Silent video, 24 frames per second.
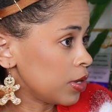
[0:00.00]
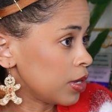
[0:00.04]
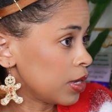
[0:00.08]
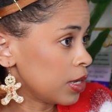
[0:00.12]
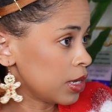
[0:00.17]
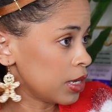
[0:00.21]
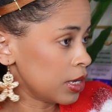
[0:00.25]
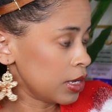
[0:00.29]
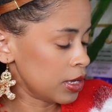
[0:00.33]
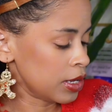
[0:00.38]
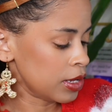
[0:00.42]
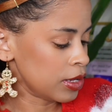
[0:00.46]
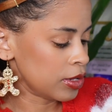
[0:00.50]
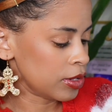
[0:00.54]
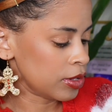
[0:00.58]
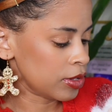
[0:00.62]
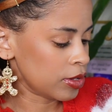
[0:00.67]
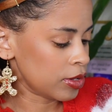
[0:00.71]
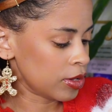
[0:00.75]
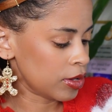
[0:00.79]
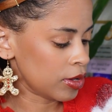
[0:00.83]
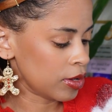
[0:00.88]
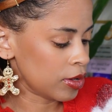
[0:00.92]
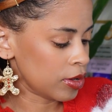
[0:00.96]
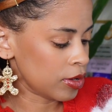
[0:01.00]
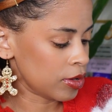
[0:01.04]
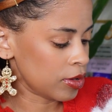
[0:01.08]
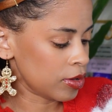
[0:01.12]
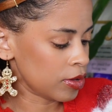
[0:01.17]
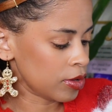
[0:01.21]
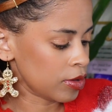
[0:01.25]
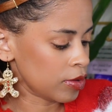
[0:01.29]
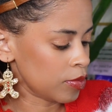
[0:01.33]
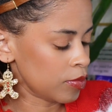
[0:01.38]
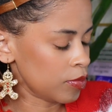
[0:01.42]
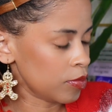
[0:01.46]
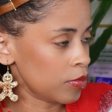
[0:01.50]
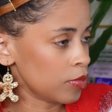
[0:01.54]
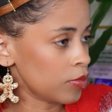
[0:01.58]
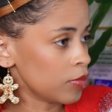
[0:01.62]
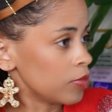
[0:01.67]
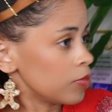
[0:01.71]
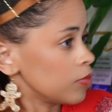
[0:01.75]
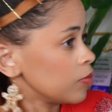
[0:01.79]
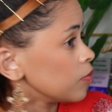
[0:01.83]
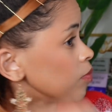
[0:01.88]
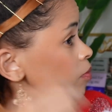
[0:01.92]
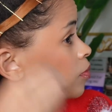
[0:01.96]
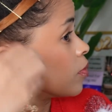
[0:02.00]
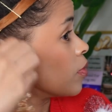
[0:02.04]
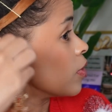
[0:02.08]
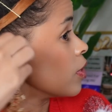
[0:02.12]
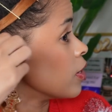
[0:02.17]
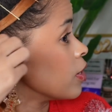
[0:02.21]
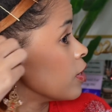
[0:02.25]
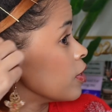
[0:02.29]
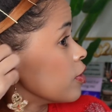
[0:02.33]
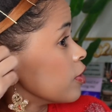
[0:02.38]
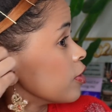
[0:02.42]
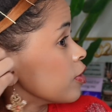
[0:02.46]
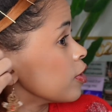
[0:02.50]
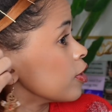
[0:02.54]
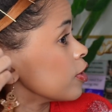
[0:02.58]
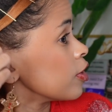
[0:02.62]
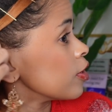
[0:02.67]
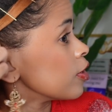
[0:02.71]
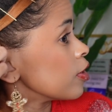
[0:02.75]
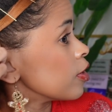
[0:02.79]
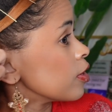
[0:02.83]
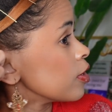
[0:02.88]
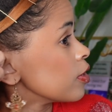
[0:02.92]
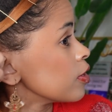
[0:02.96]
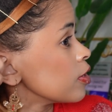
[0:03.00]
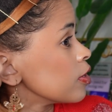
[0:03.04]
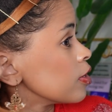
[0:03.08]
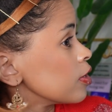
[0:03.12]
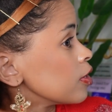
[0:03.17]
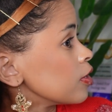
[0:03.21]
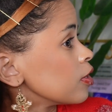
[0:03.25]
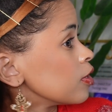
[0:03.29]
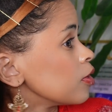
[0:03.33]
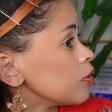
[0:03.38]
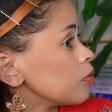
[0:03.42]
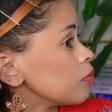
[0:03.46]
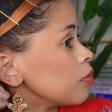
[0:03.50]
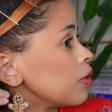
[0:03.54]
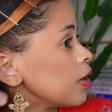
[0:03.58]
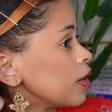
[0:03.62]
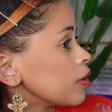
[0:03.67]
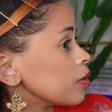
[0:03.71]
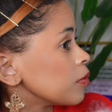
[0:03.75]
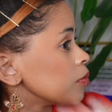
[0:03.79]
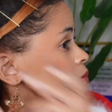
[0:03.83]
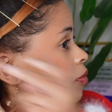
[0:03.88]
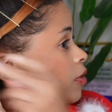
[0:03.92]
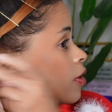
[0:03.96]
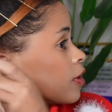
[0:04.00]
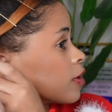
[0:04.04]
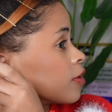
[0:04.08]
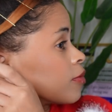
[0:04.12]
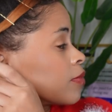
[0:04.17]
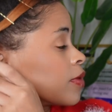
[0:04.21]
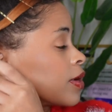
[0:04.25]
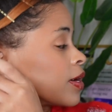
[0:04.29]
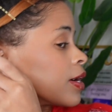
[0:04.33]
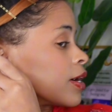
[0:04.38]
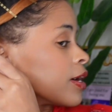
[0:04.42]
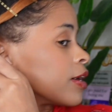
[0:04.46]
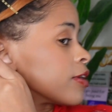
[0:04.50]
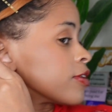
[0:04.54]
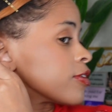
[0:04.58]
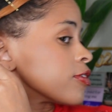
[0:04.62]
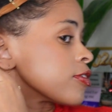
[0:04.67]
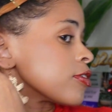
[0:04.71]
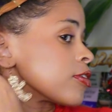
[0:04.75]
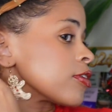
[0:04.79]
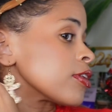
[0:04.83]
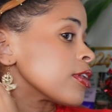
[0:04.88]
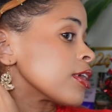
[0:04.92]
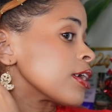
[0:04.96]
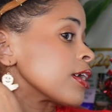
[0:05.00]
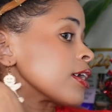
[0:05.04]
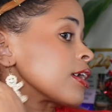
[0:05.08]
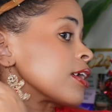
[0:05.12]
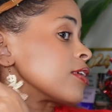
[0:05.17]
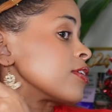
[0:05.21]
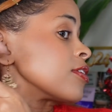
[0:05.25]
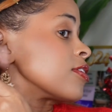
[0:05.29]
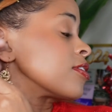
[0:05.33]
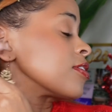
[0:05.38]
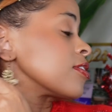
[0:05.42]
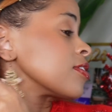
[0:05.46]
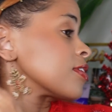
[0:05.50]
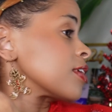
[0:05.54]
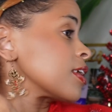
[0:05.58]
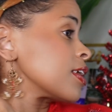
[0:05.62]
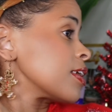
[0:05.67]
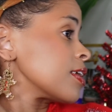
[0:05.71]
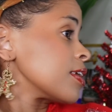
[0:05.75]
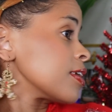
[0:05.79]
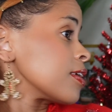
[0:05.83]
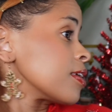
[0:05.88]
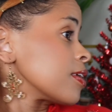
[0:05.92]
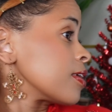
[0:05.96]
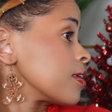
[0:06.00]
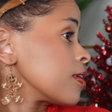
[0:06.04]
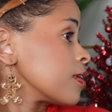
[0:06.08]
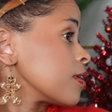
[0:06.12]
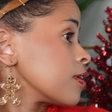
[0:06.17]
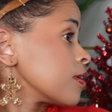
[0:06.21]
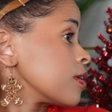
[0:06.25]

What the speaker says: piece under the bottom part of my hair. So like I just take it.